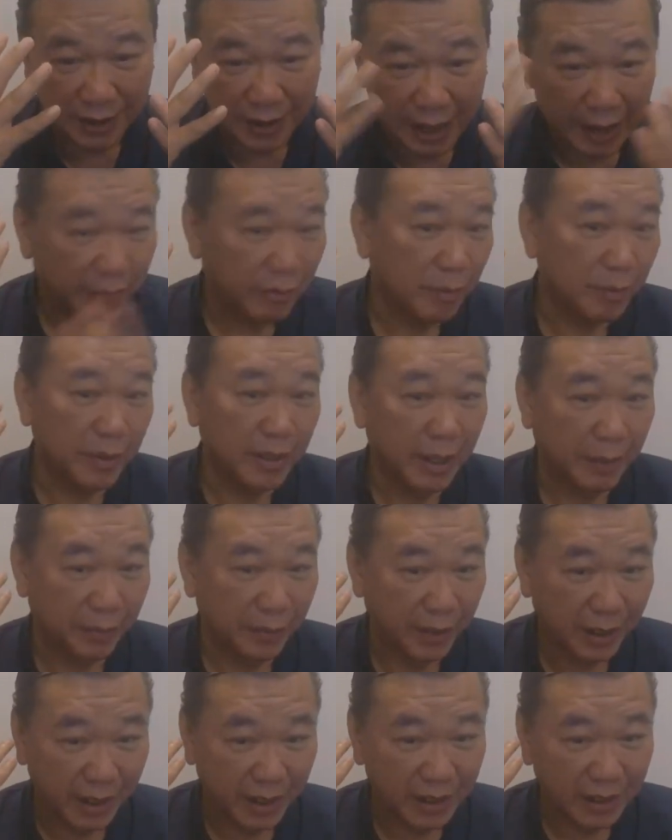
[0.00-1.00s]
everybody have
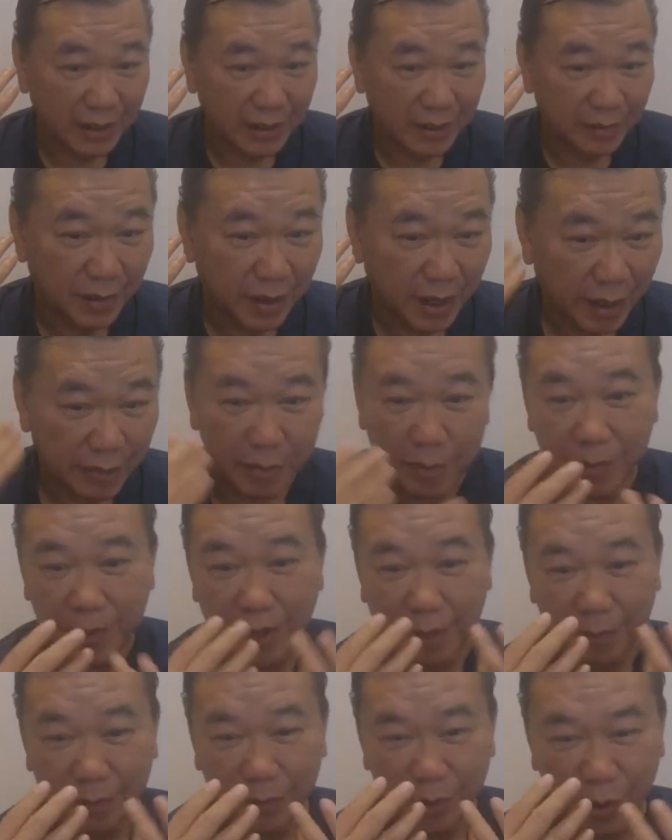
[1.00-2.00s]
ear, everybody
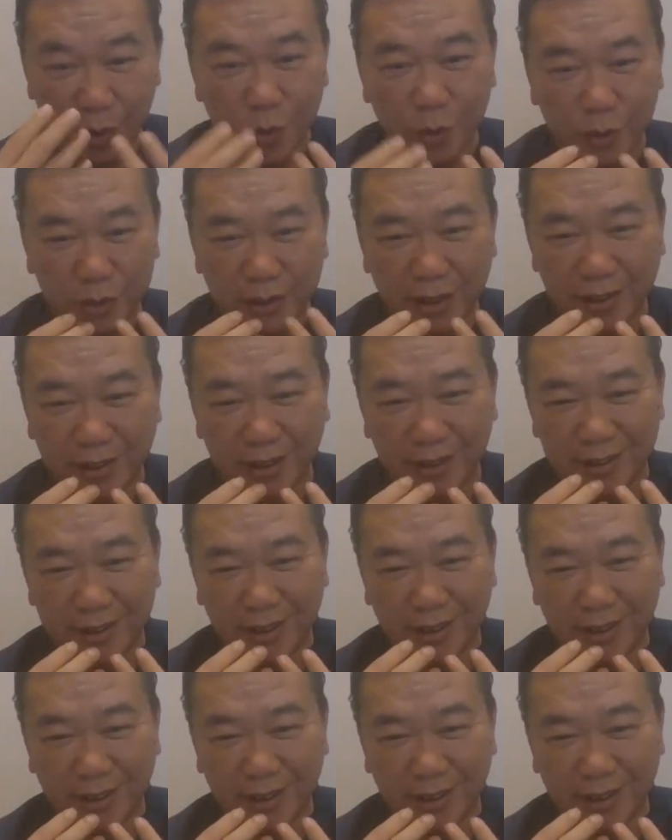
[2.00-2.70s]
have nose and